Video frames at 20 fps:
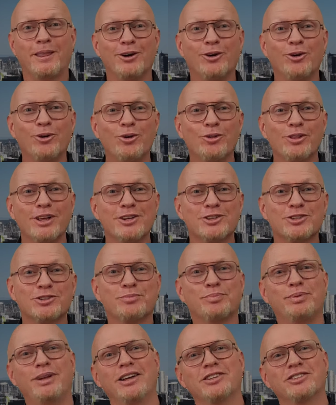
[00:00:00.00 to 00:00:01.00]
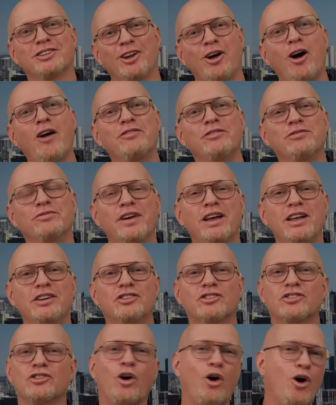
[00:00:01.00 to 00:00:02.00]
All this, plus live
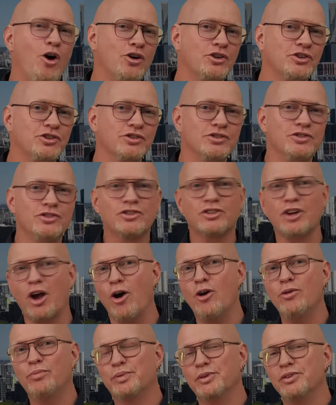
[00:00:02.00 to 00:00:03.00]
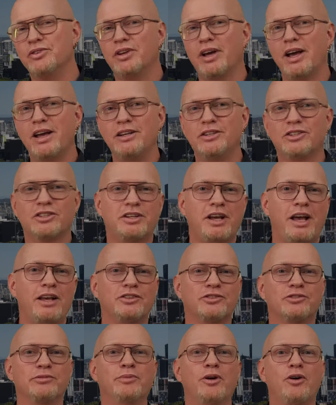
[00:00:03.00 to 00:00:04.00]
events, auctions, open days,
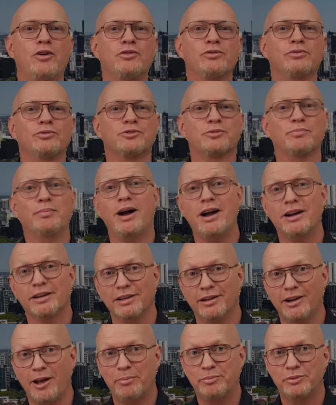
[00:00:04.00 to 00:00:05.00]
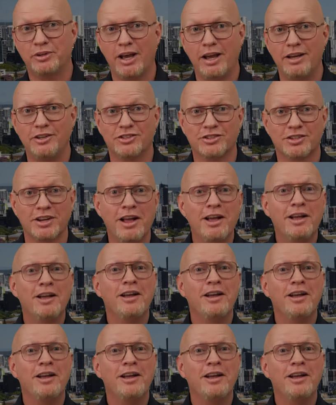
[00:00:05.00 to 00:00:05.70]
testimonials, market updates,